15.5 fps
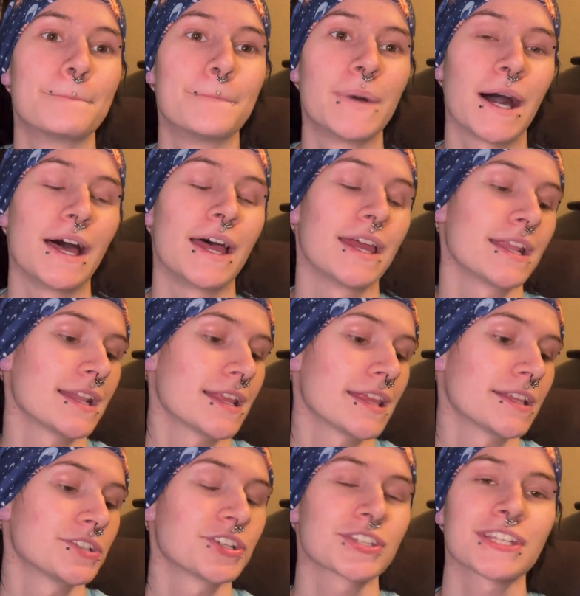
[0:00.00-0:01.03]
but
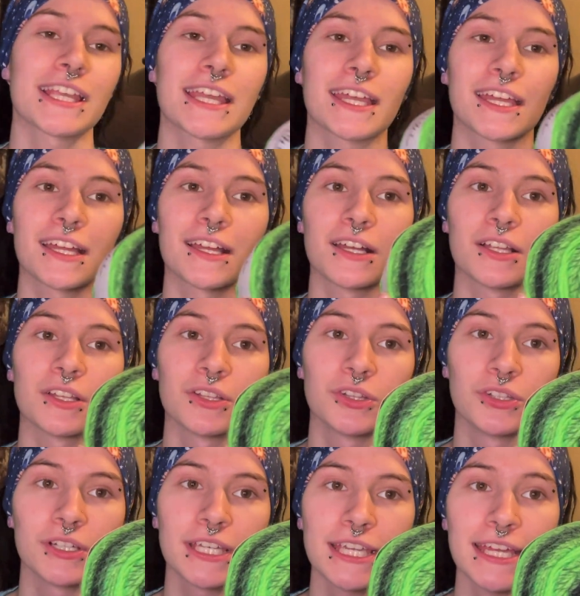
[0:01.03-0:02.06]
just like
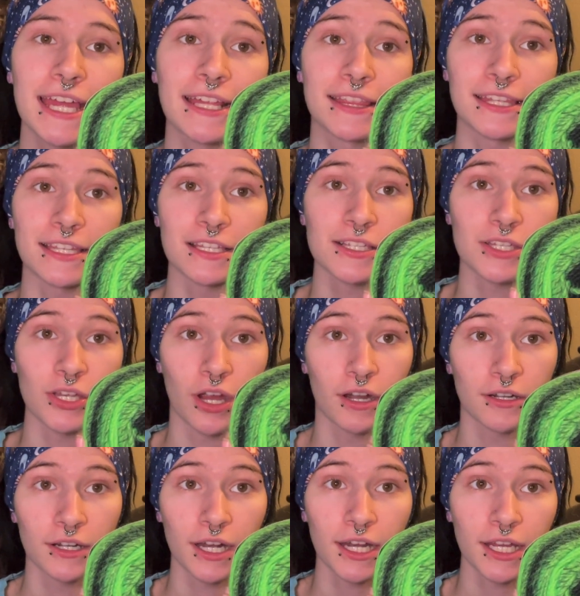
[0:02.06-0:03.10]
looking at this
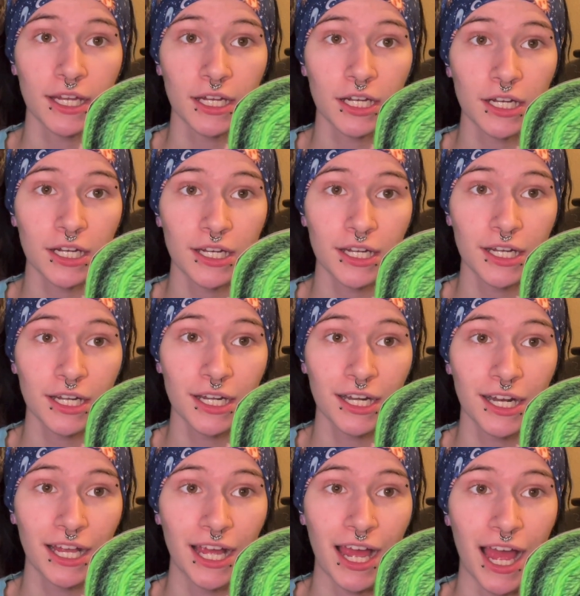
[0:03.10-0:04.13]
yarn right here,
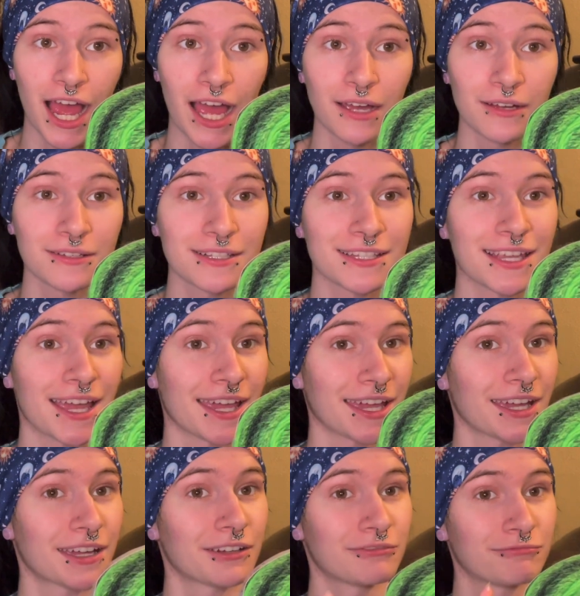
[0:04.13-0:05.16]
I was like,